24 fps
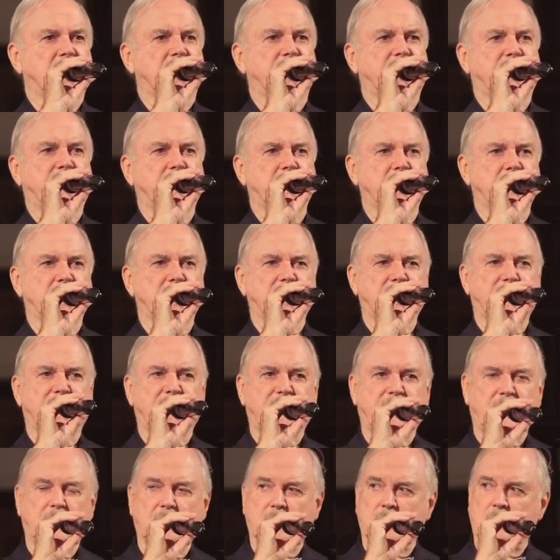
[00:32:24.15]
Food is
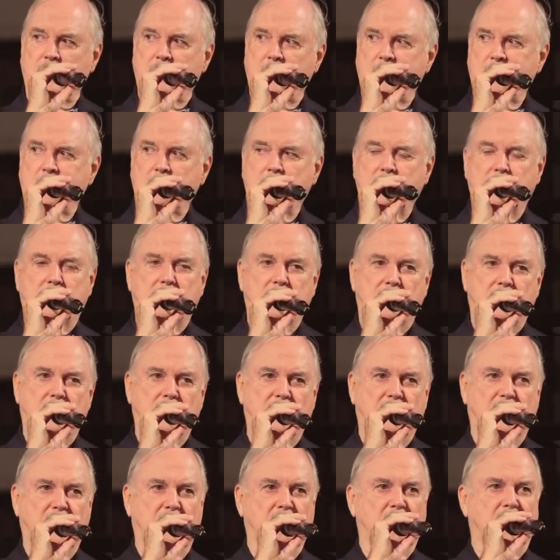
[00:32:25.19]
fuel. Do you
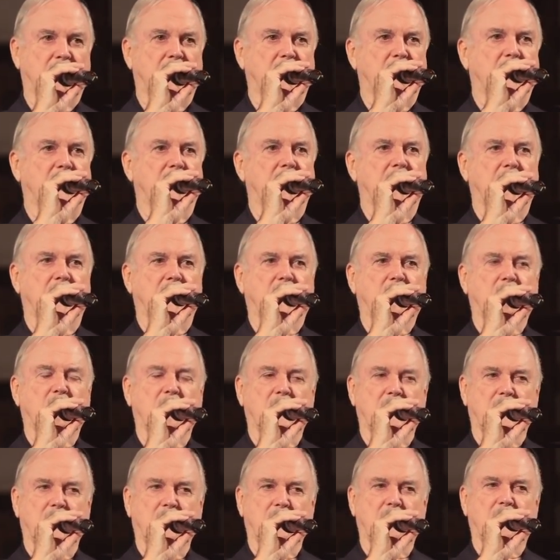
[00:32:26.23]
see what I mean? That's
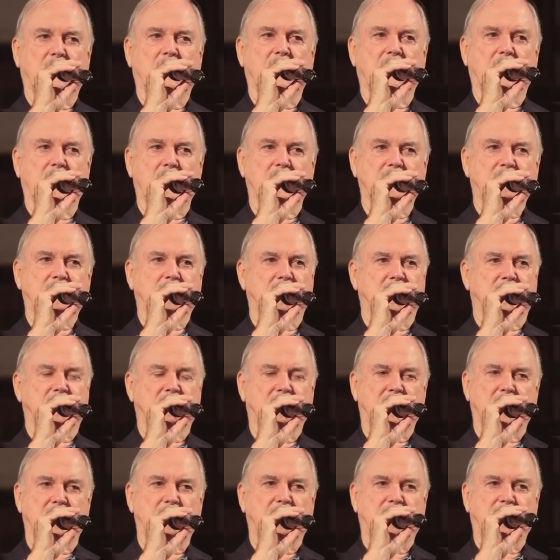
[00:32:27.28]
why the English got a
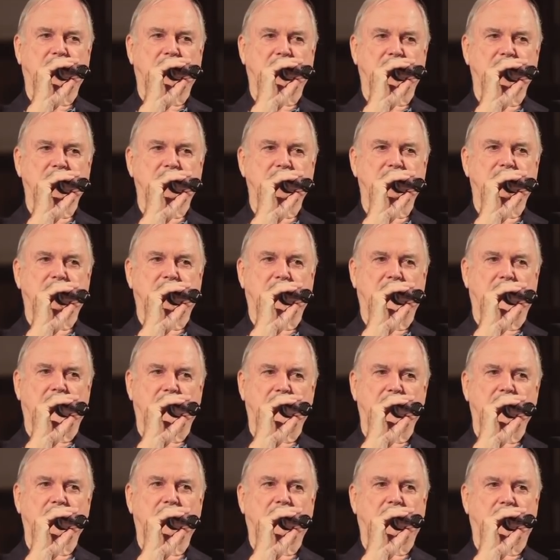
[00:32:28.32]
reputation for
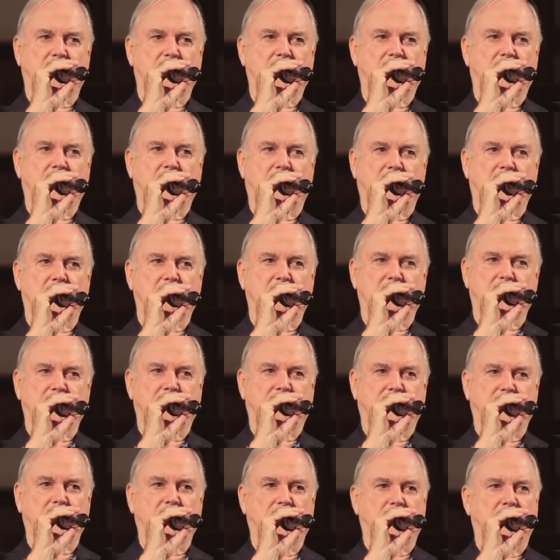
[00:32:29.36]
having such terrible
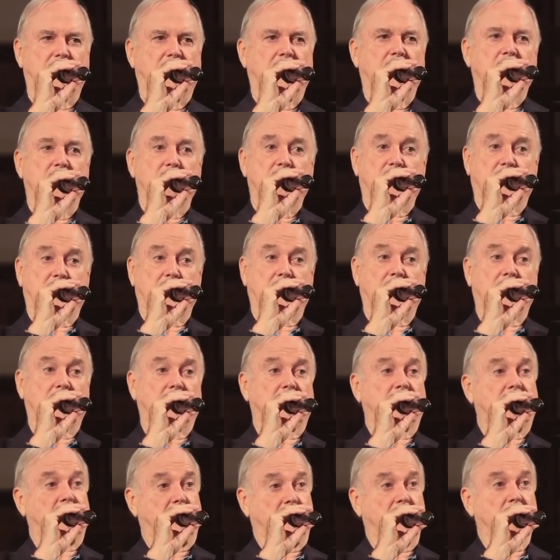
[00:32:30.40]
food,
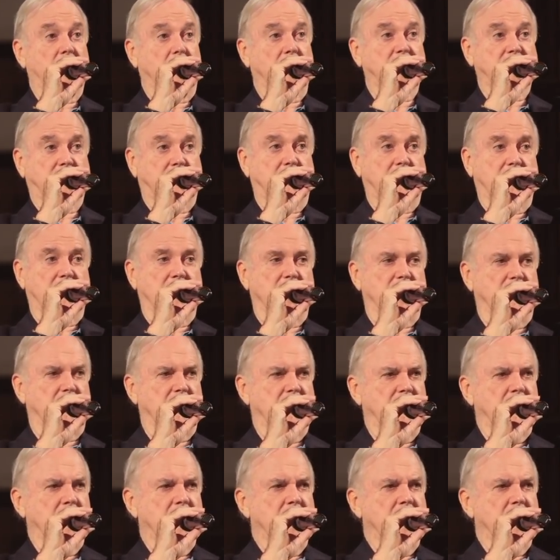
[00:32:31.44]
because it was terrible.